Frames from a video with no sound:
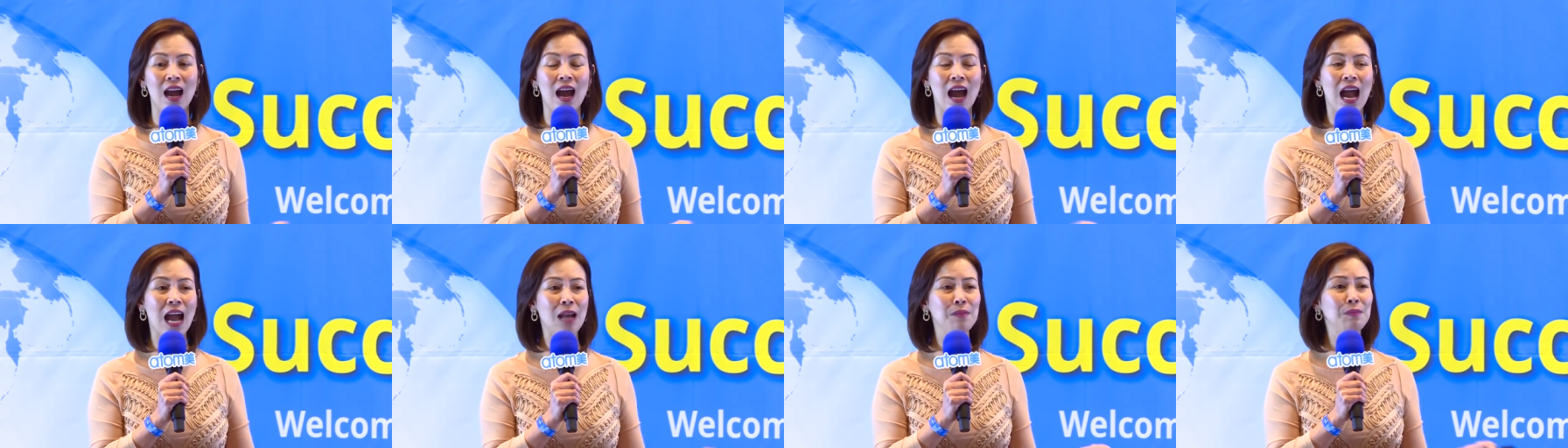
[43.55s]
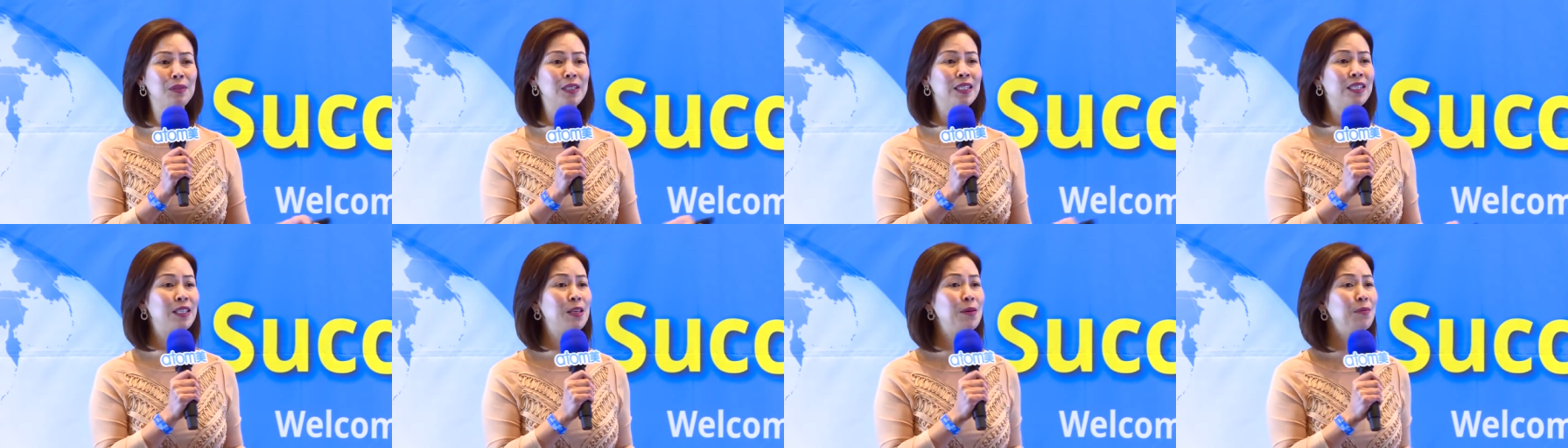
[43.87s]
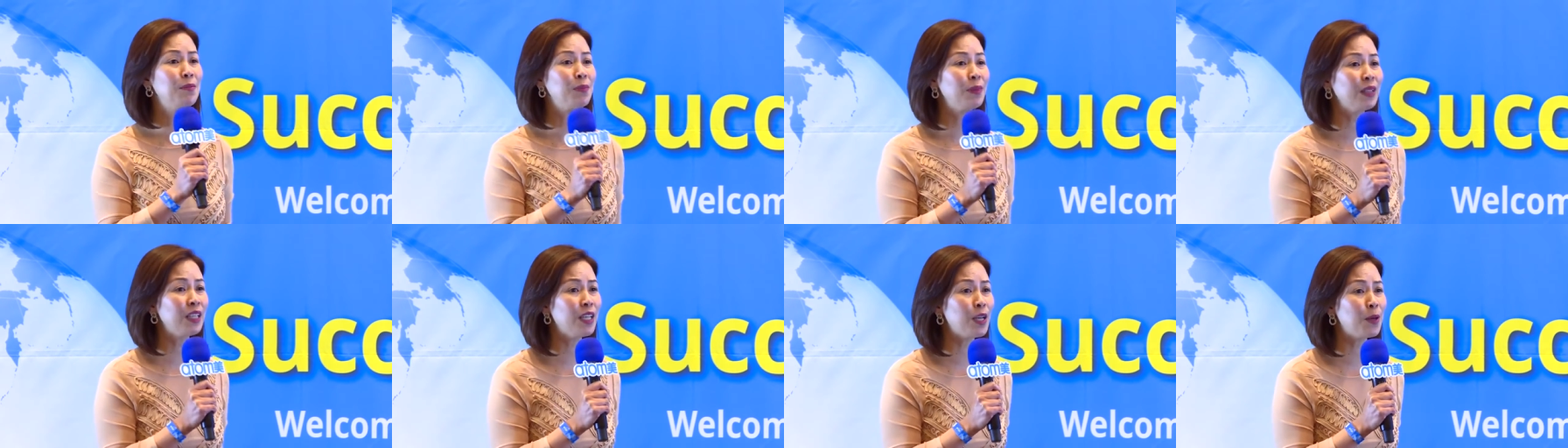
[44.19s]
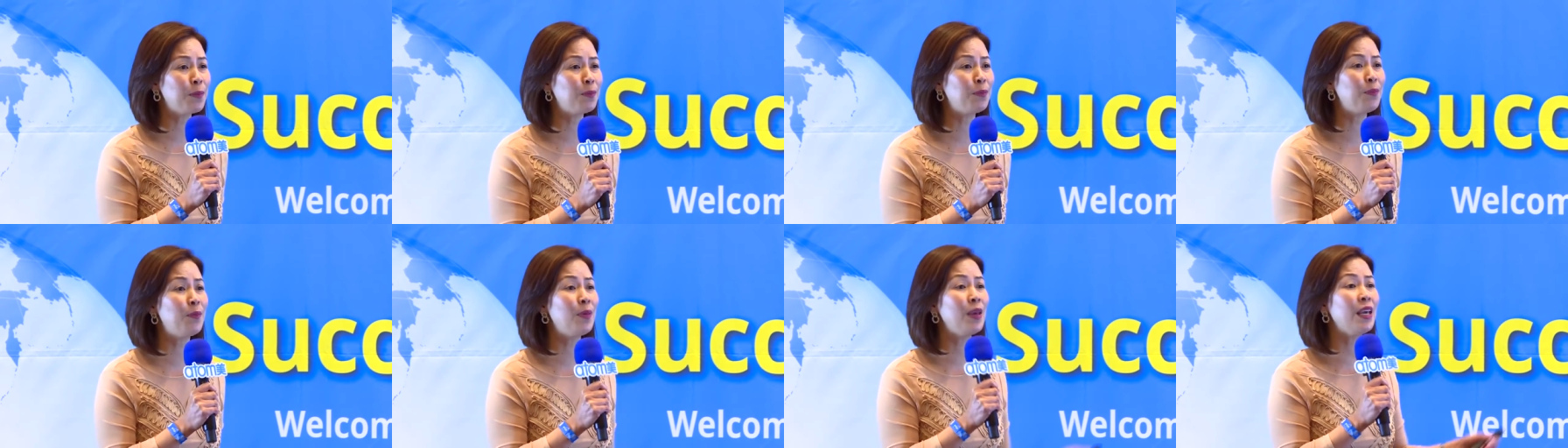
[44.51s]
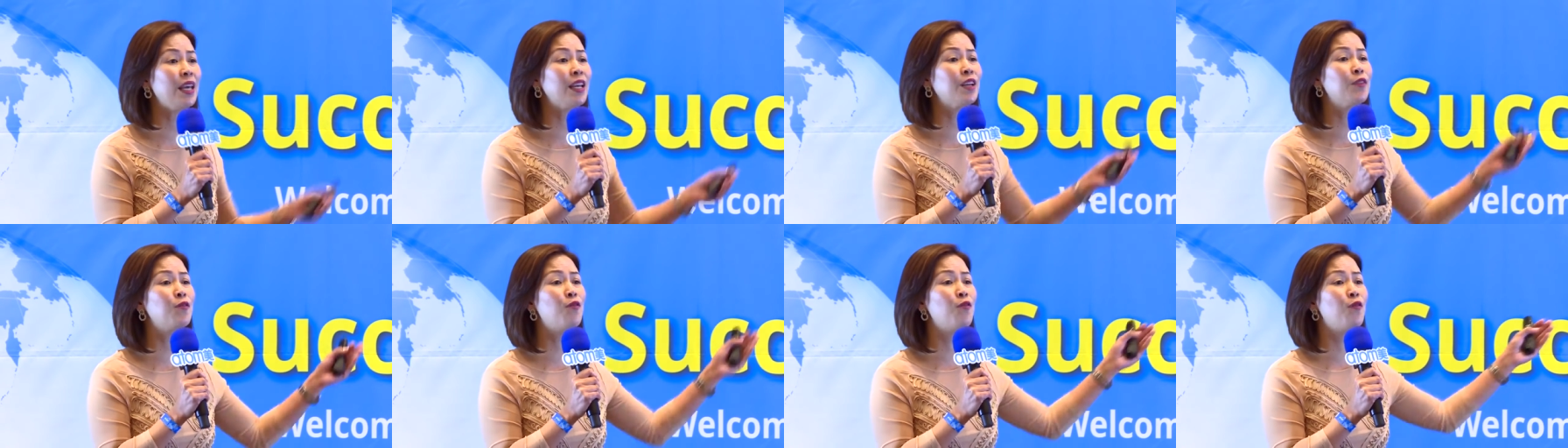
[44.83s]
I'm simply a
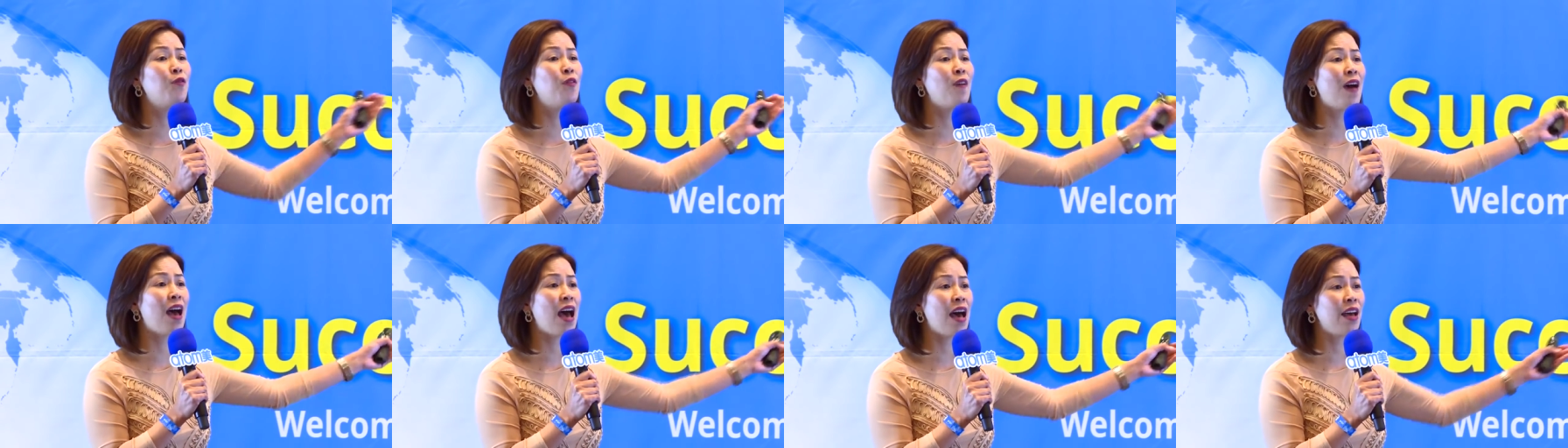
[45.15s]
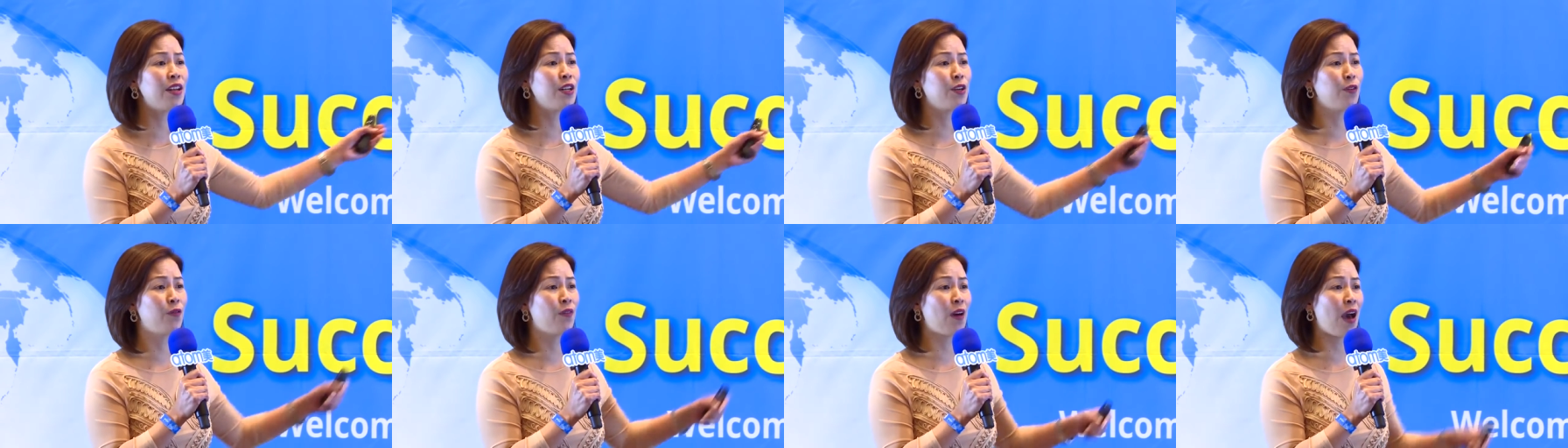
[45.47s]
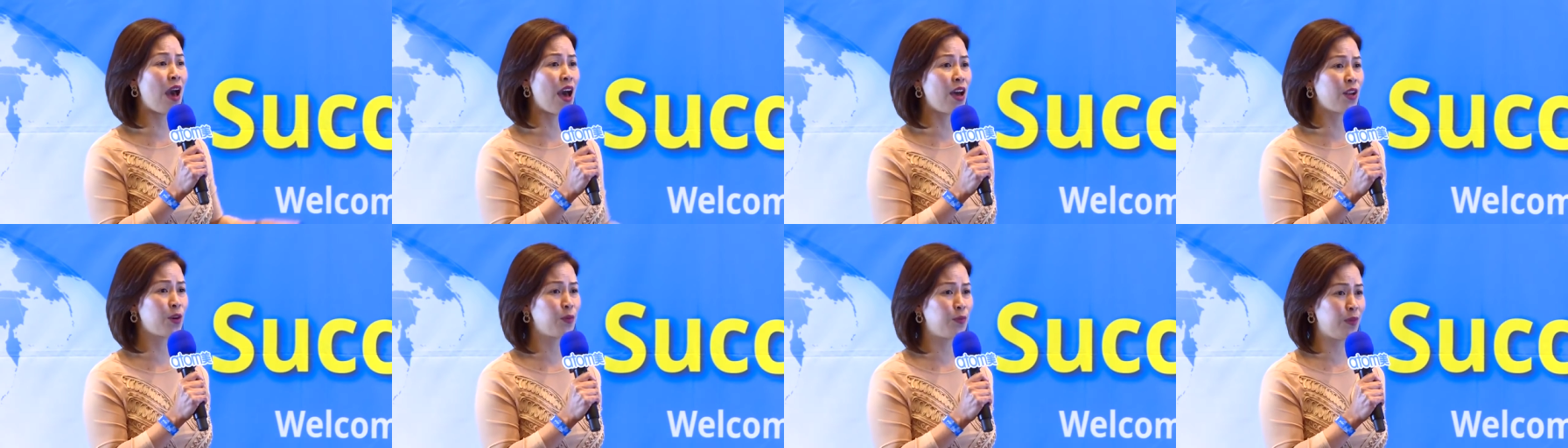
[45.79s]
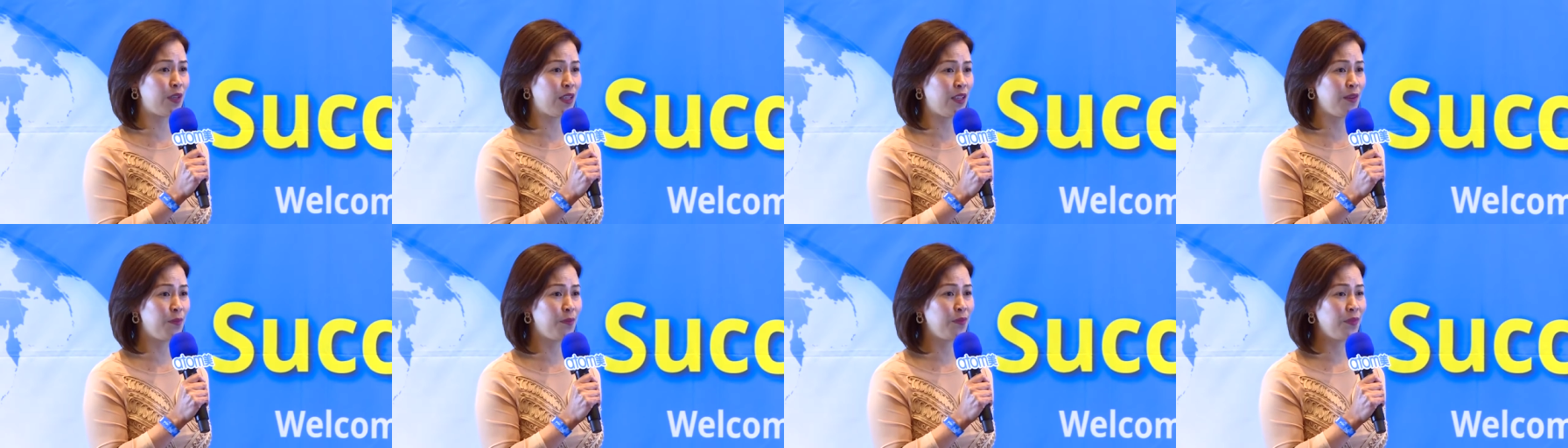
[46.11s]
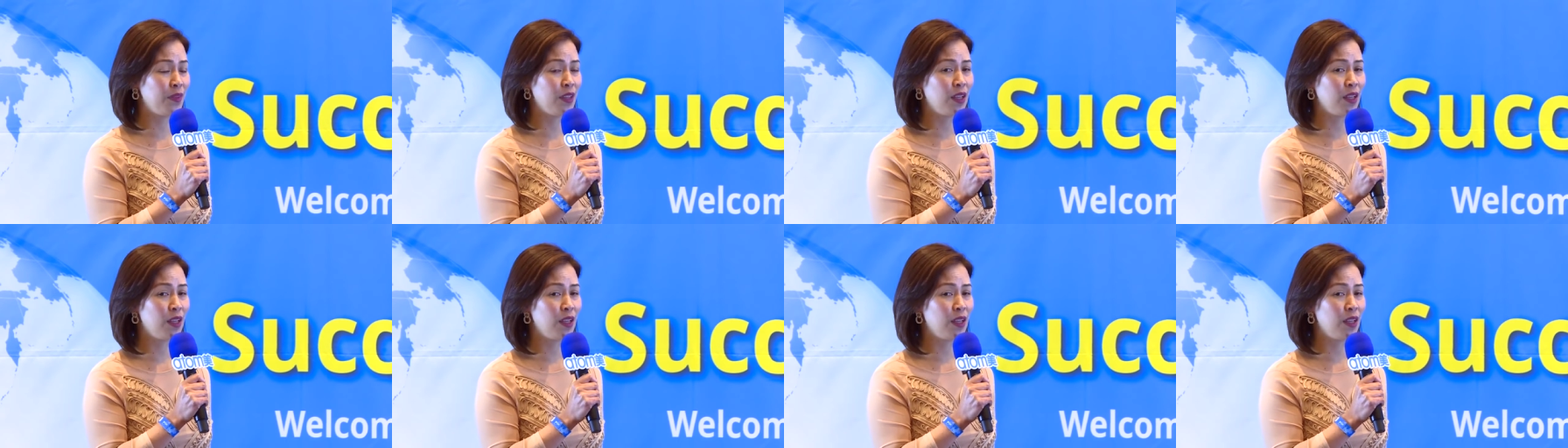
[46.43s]
big fan of Atomy.